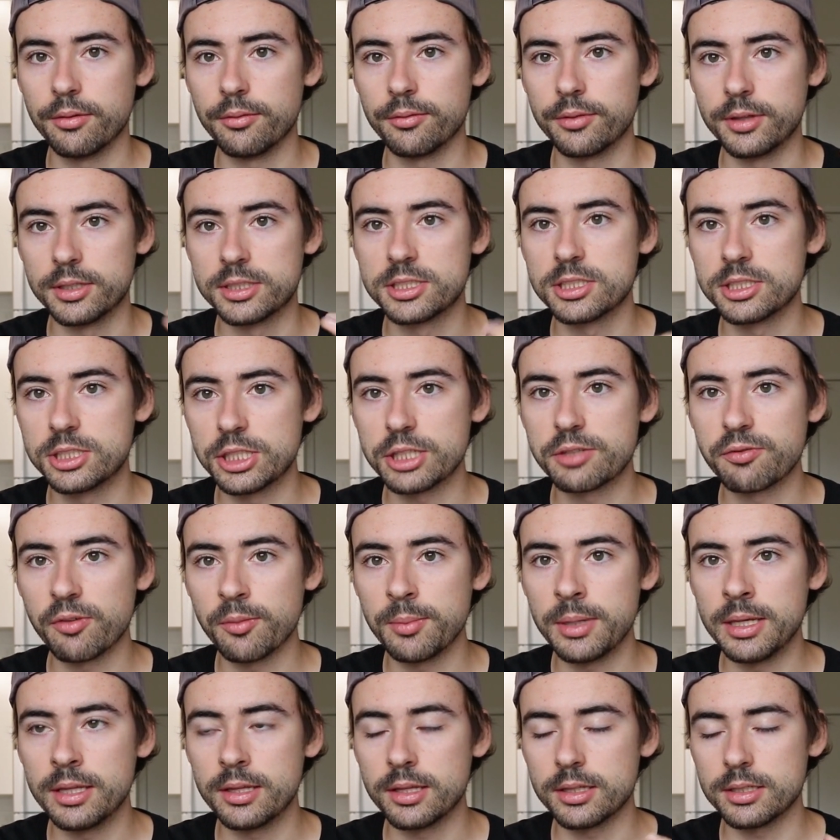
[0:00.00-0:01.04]
This is just for
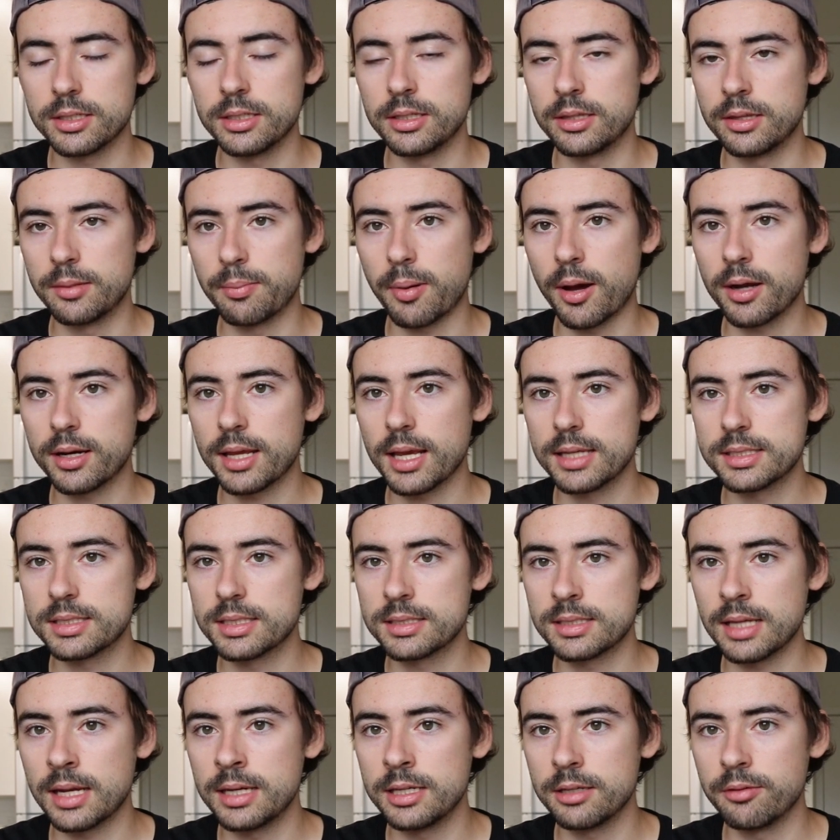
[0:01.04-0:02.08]
me. The podcast
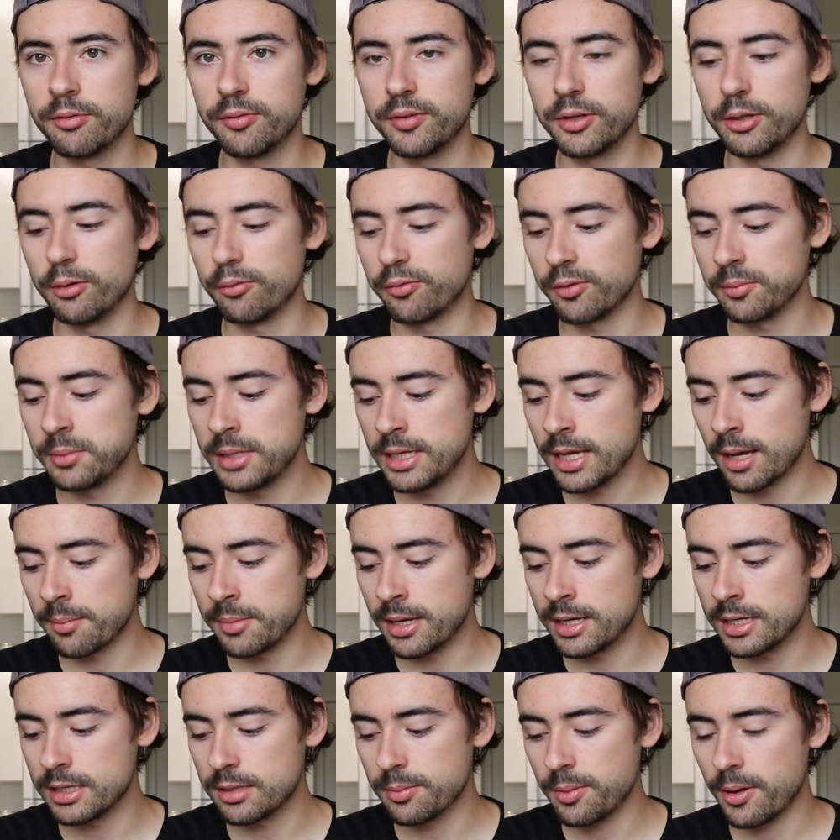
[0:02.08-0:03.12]
isn't ending for you. For me, I'm
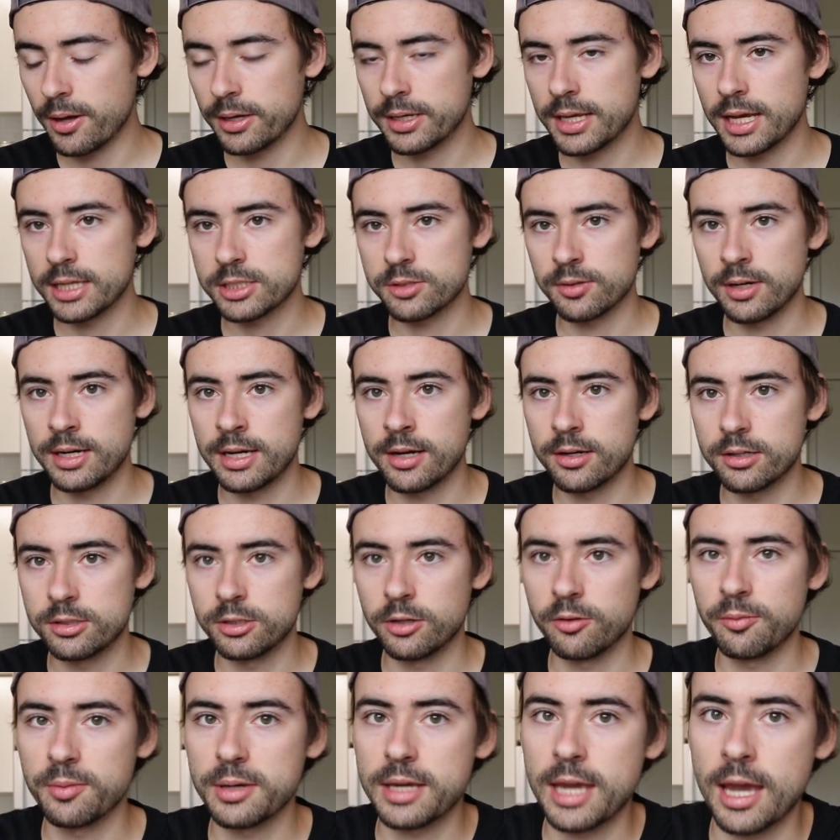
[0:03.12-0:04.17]
ending the podcast right now to
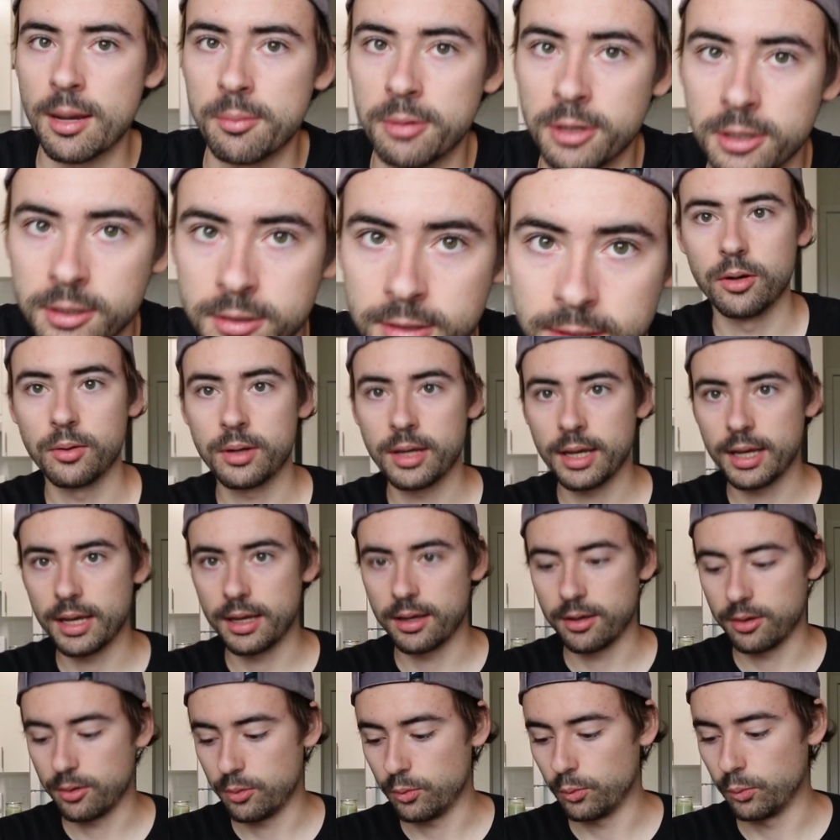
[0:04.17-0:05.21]
turn off my camera.
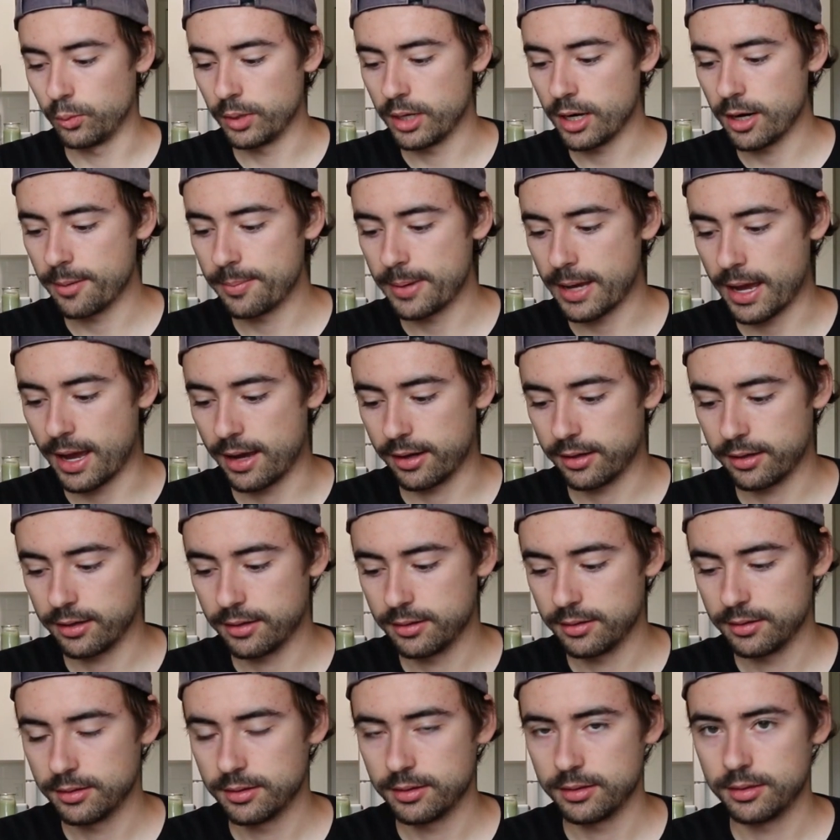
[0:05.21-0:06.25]
Okay, we are back.
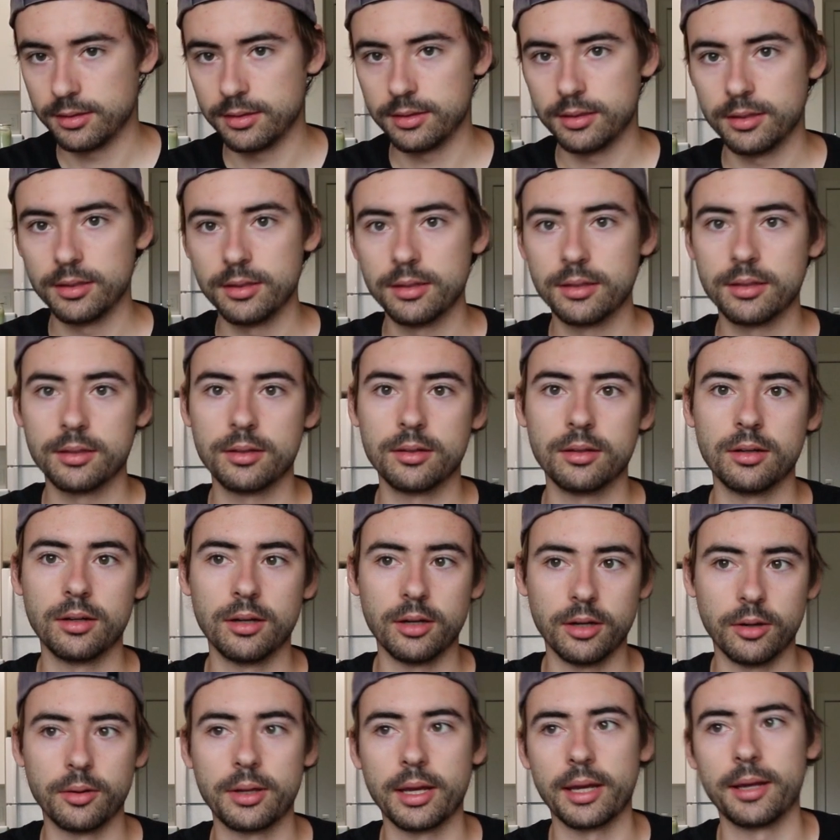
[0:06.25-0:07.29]

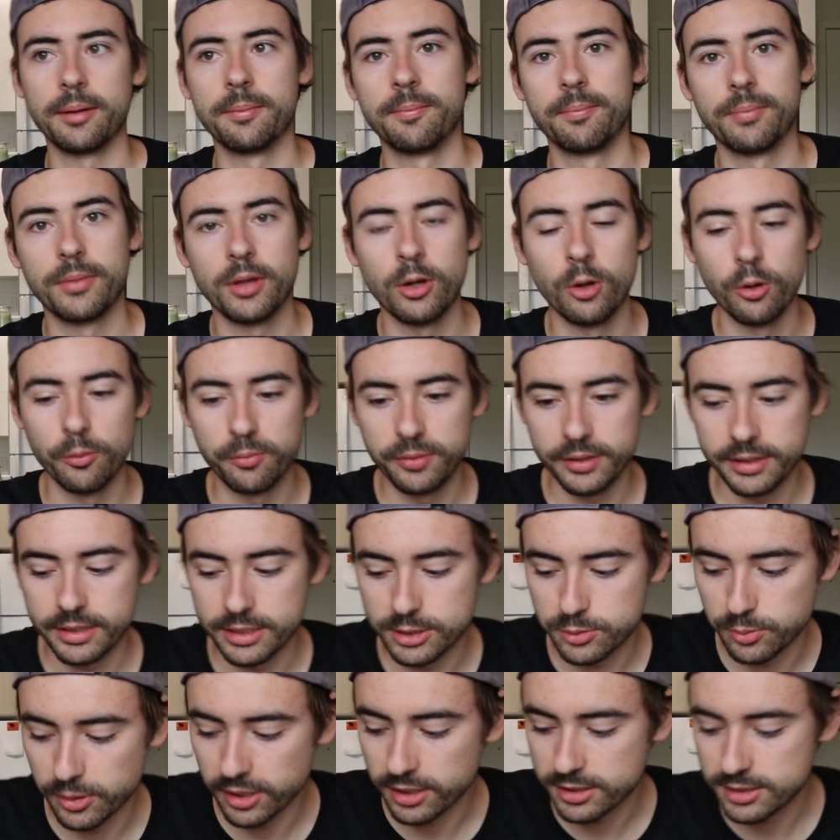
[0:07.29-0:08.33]
Okay, hopefully
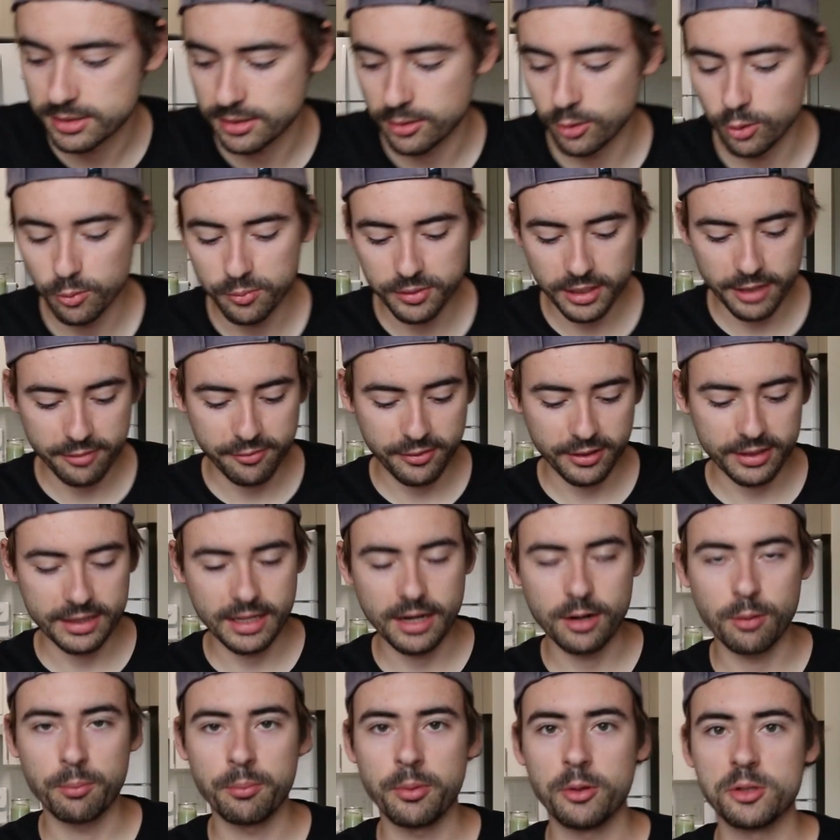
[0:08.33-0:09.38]
this works. Hopefully I figured
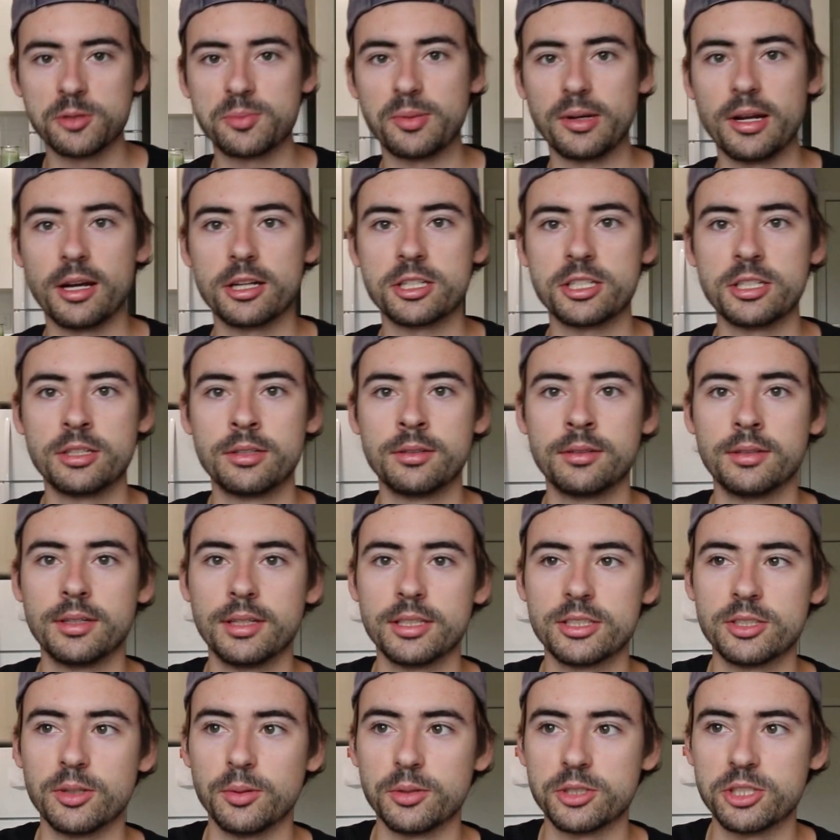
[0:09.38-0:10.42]
that out in post-production,
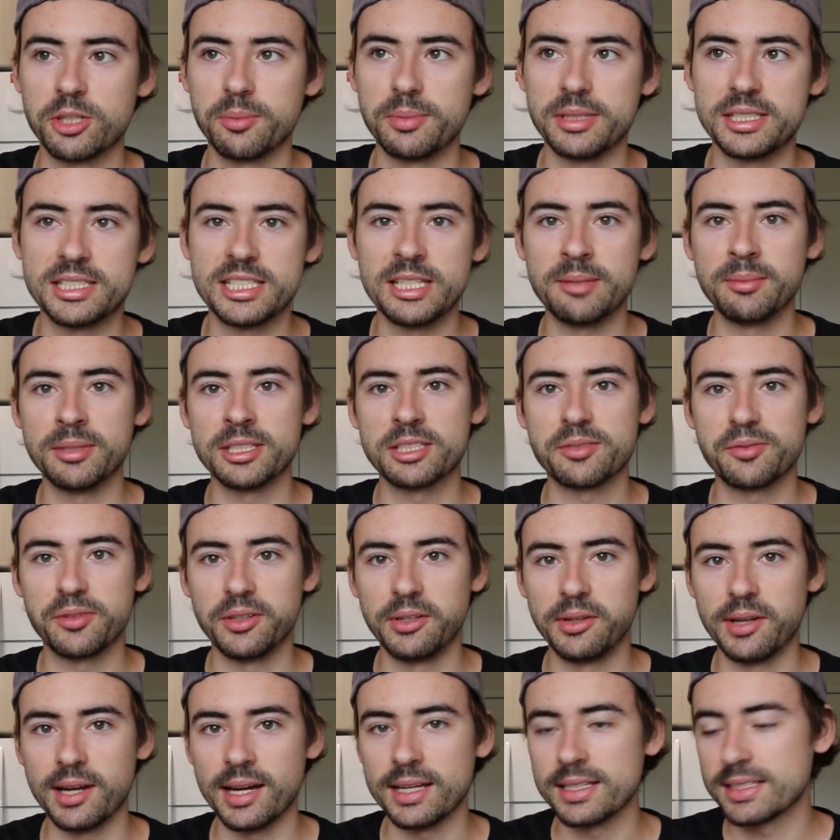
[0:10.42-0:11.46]
so it should be seamless for
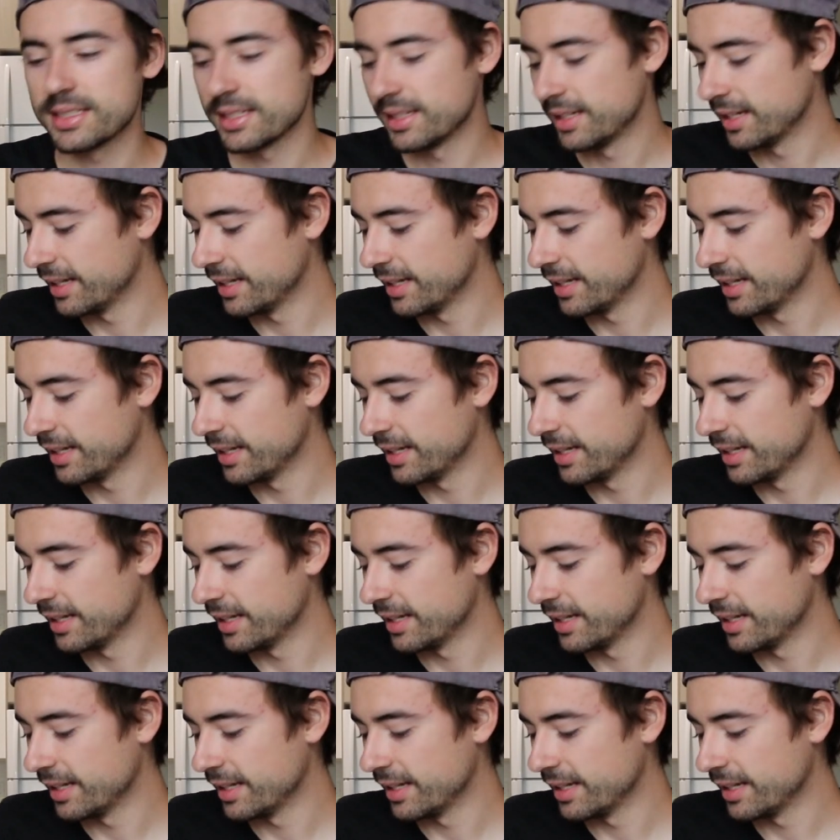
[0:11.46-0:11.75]
you guys.